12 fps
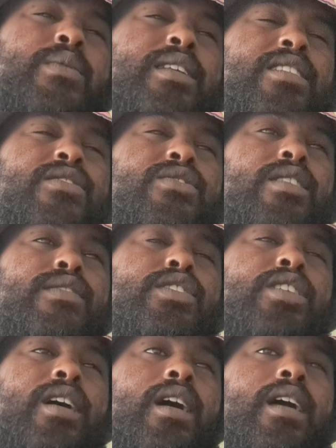would he deserve a
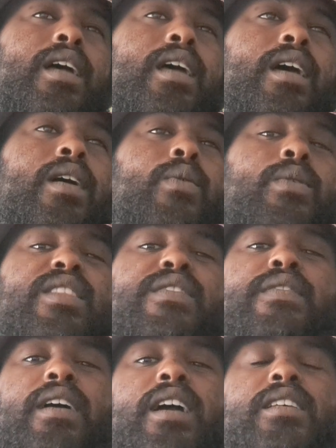shot? What the
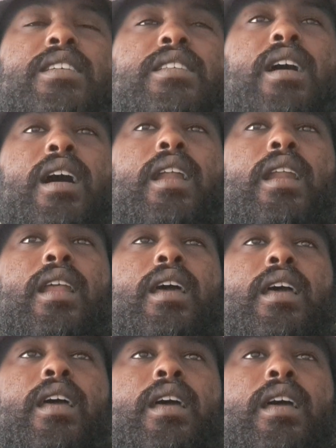fuck has he done?
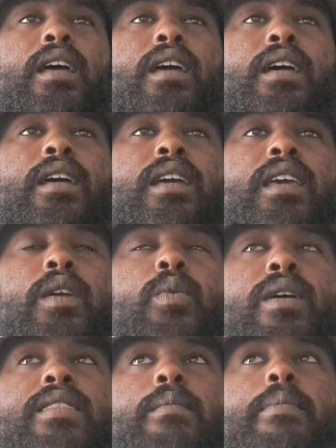He
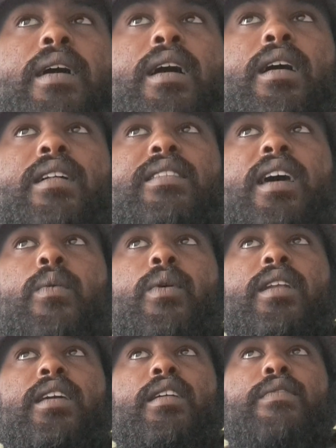won the belt at
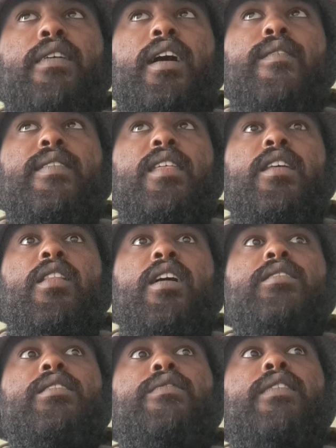185, and then he
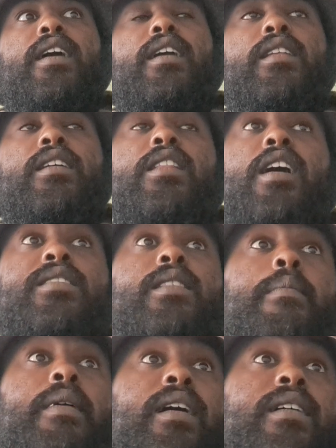lost the fight, and he lost the
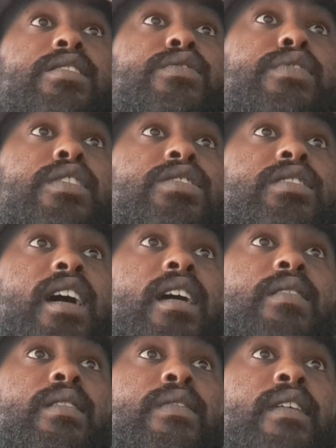belt in his first
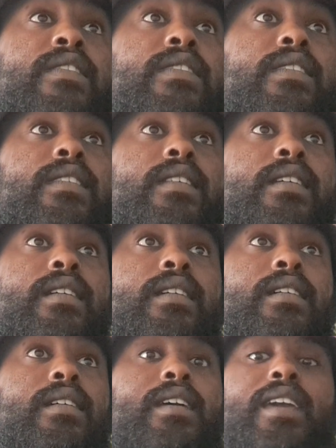title defense.
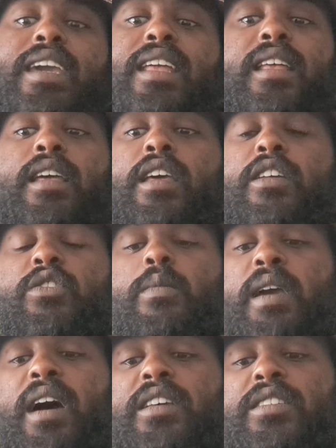He, to
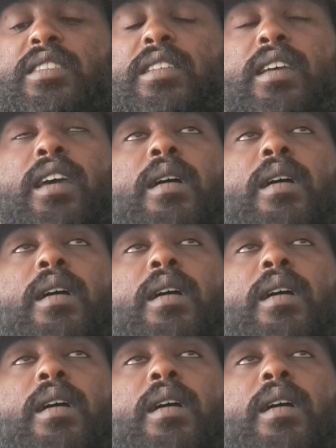be honest,